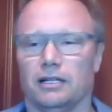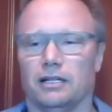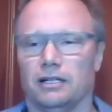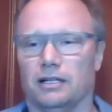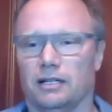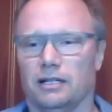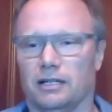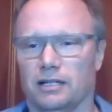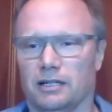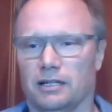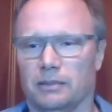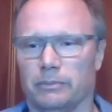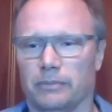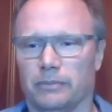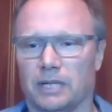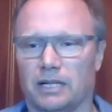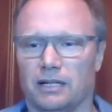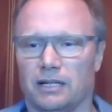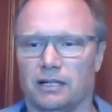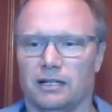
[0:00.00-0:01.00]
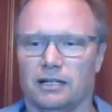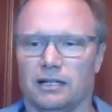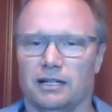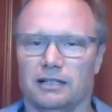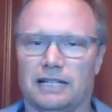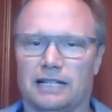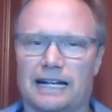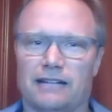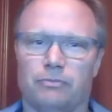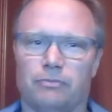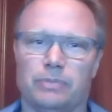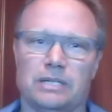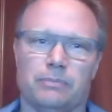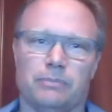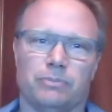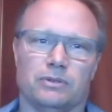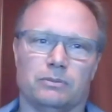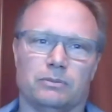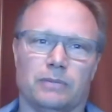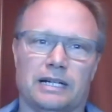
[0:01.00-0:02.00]
Um, a lot of
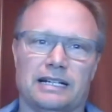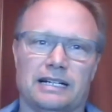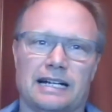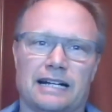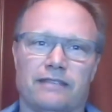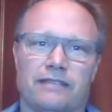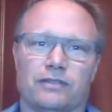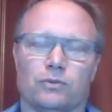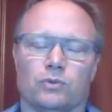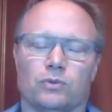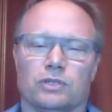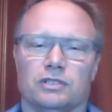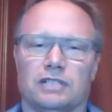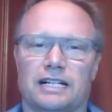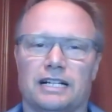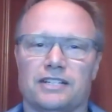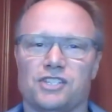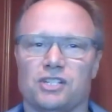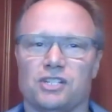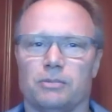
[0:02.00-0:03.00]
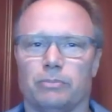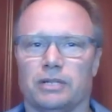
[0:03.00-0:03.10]
people might not even realize it,